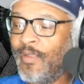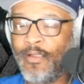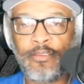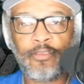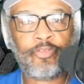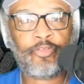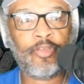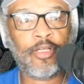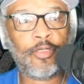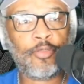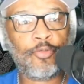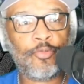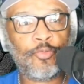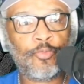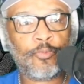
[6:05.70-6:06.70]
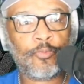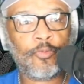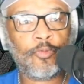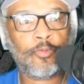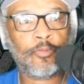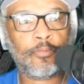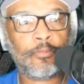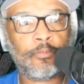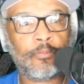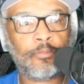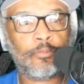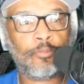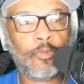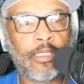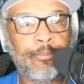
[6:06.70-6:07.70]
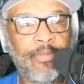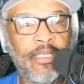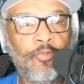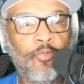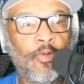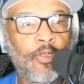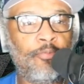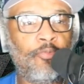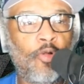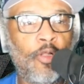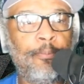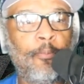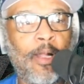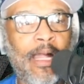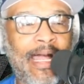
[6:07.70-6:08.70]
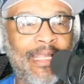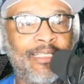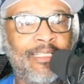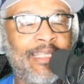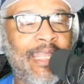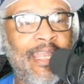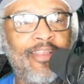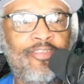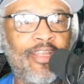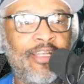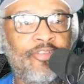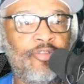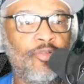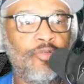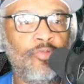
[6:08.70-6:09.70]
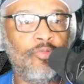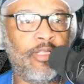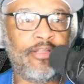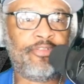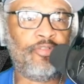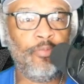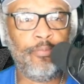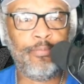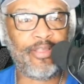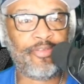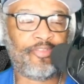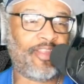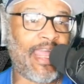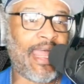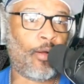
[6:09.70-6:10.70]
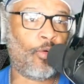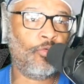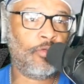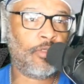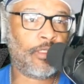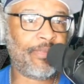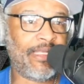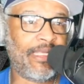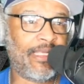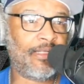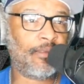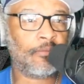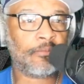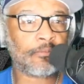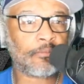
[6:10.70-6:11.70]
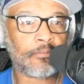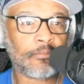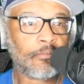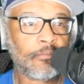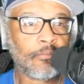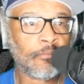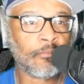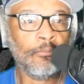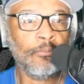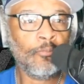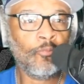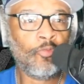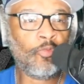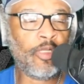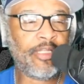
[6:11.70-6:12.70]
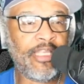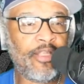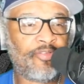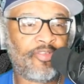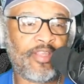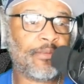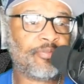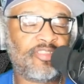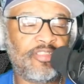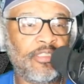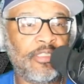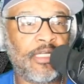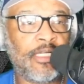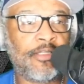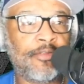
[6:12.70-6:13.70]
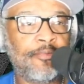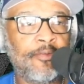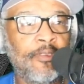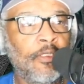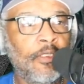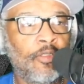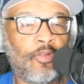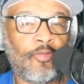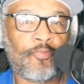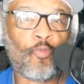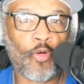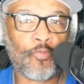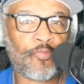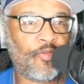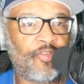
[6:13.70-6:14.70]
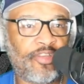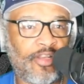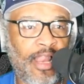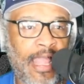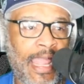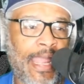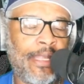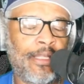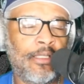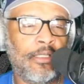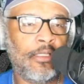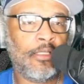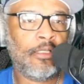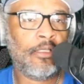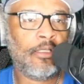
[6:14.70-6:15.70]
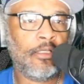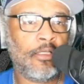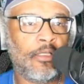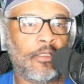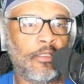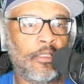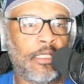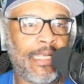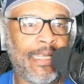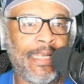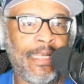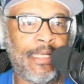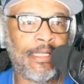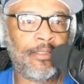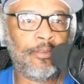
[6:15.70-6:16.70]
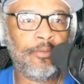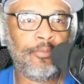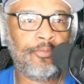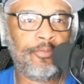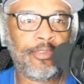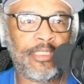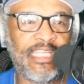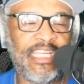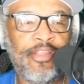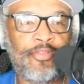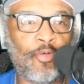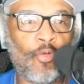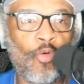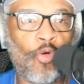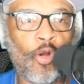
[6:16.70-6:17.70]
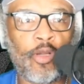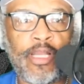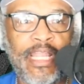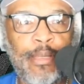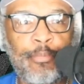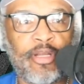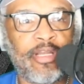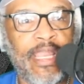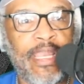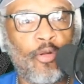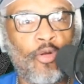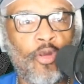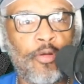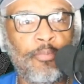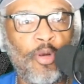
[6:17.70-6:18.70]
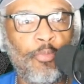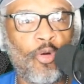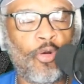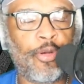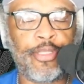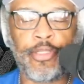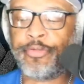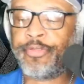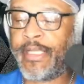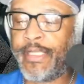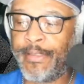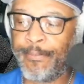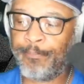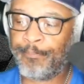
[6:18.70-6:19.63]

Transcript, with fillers: So I mean, what holidays that you missed out? I mean, with the exception of the 4th of July and either or Labor Day or Memorial Day.